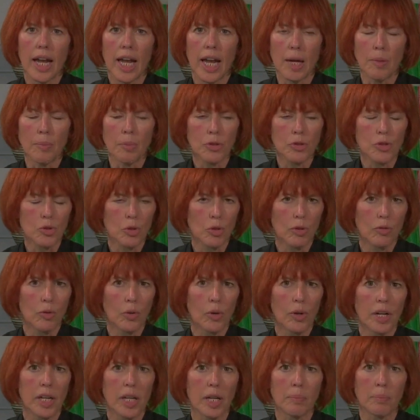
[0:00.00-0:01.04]
able to
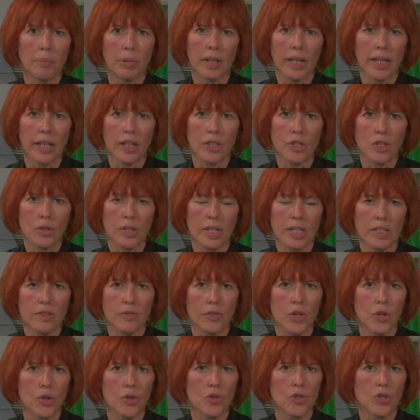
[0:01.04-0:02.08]
avoid a platelet
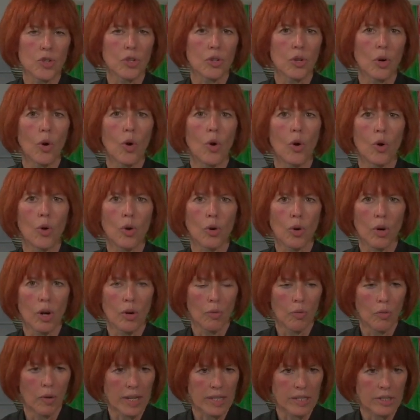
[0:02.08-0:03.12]
transfusion or
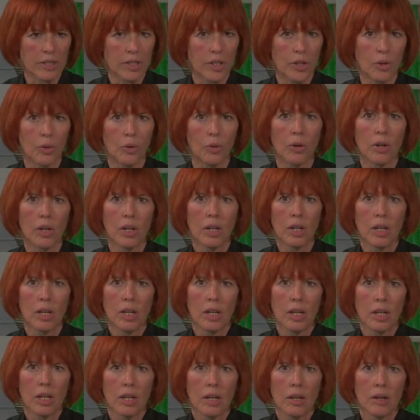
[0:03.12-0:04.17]
rescue
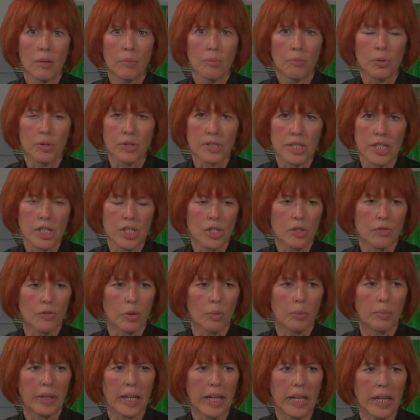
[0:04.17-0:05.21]
procedure
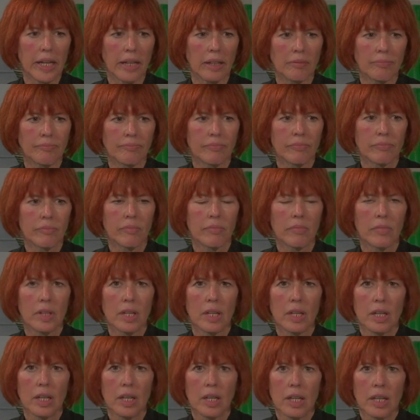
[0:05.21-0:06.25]
for bleeding.
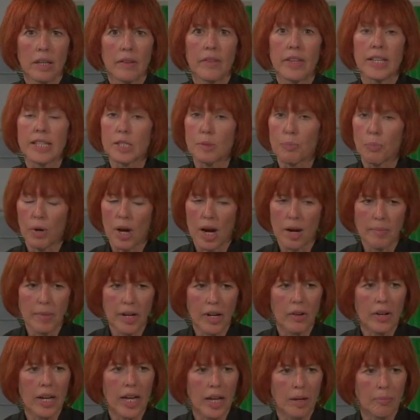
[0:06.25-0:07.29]
This
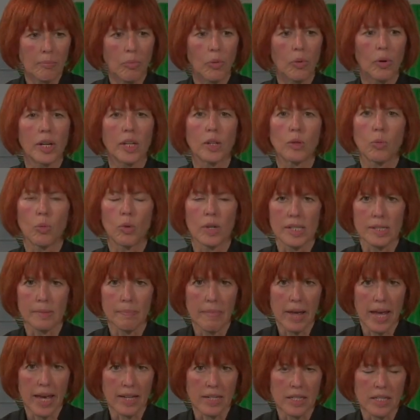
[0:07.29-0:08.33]
primary endpoint was
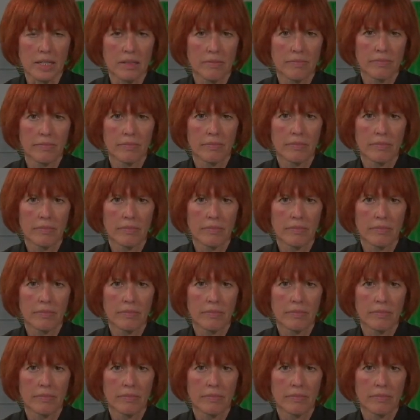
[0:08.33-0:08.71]
met.